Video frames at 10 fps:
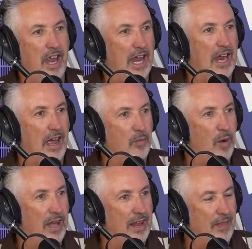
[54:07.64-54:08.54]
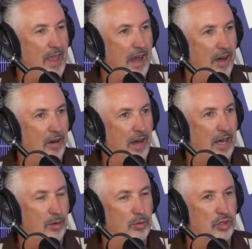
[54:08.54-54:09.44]
day I went in there
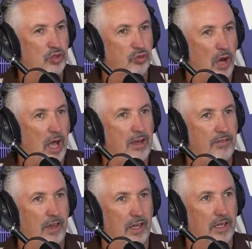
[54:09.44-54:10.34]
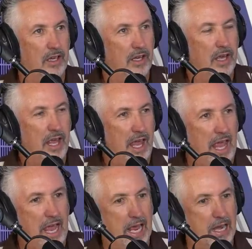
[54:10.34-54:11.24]
and I was driving
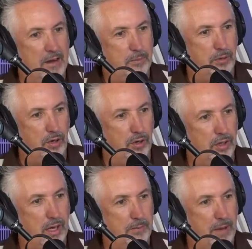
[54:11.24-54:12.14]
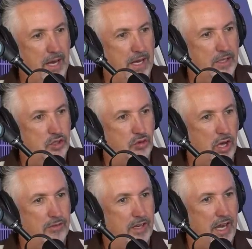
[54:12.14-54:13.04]
And I pull up and I
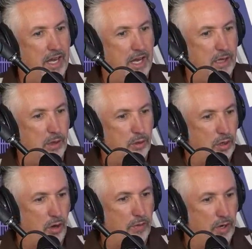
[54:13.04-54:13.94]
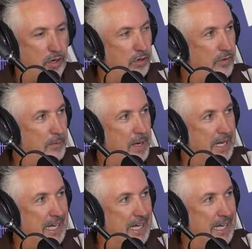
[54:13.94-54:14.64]
drive in and I look on the curve and my